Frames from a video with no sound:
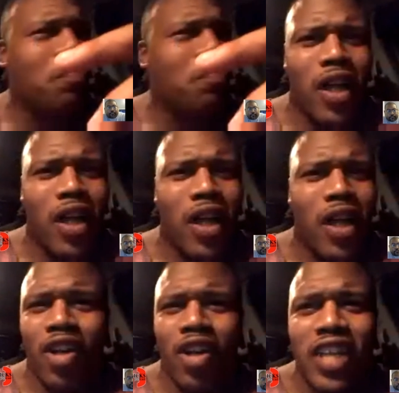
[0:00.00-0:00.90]
he just
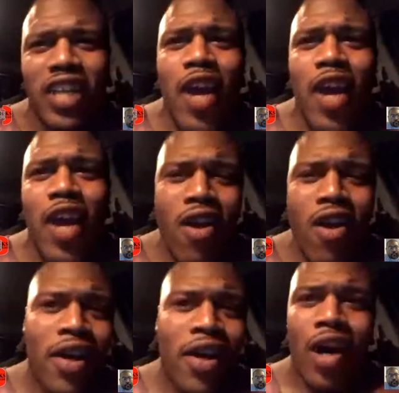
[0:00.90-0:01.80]
picked up one other title
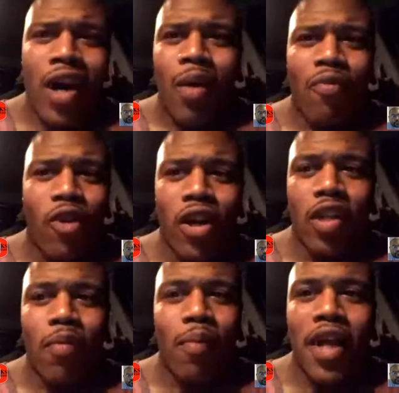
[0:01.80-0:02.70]
for
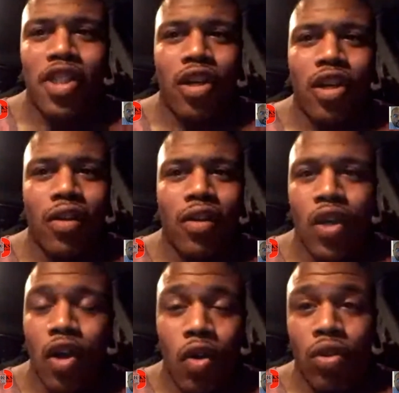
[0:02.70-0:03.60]
another major,
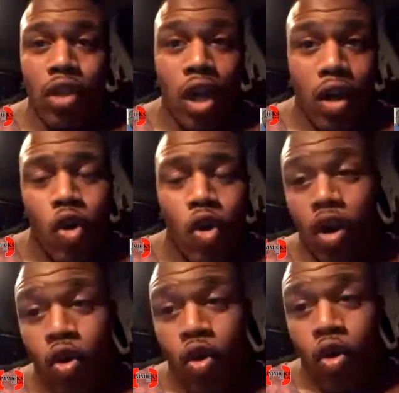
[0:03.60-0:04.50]
quote
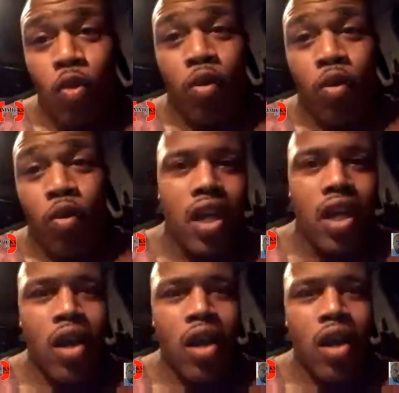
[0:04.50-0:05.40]
unquote super
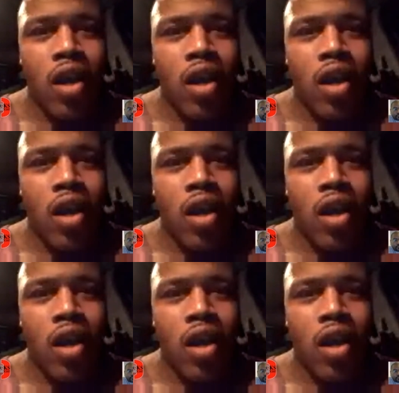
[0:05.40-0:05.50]
indie.